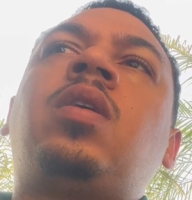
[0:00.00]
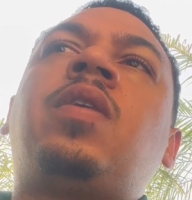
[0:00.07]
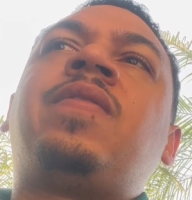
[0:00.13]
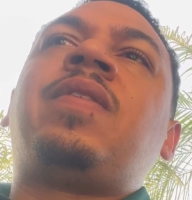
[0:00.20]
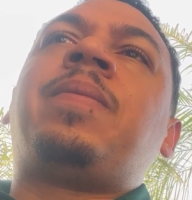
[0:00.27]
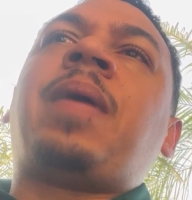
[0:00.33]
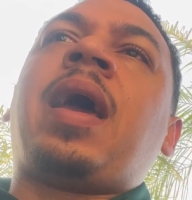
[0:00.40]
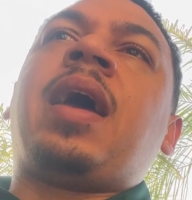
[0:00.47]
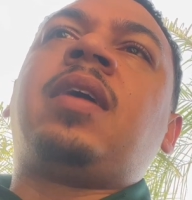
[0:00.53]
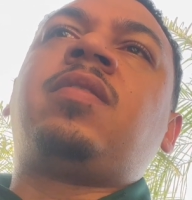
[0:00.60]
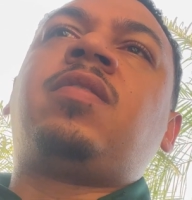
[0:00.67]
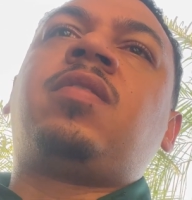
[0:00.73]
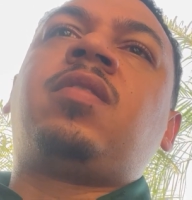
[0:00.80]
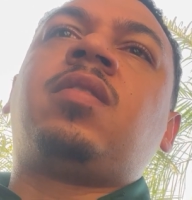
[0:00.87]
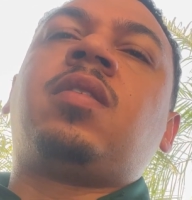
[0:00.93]
of the
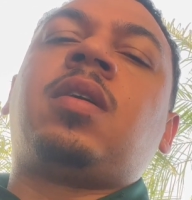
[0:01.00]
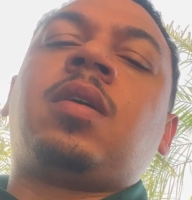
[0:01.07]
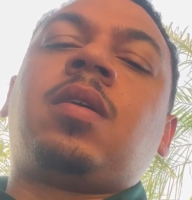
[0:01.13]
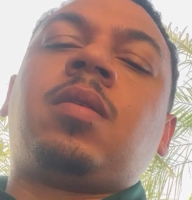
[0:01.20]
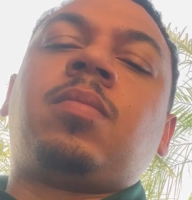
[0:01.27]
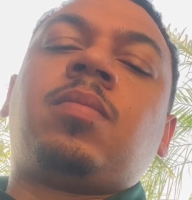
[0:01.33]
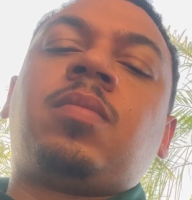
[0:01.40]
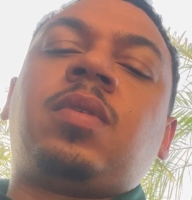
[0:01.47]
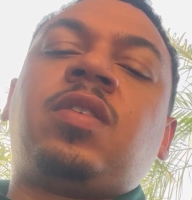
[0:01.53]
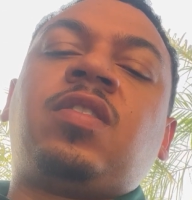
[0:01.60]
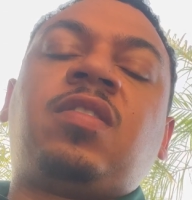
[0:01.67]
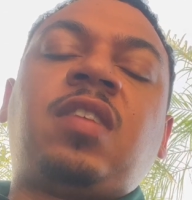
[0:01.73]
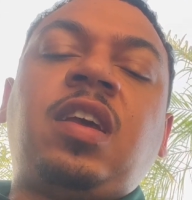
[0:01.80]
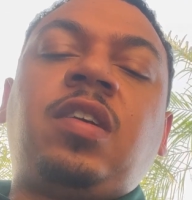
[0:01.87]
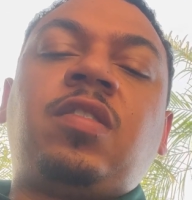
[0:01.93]
past.
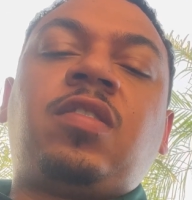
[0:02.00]
Just take your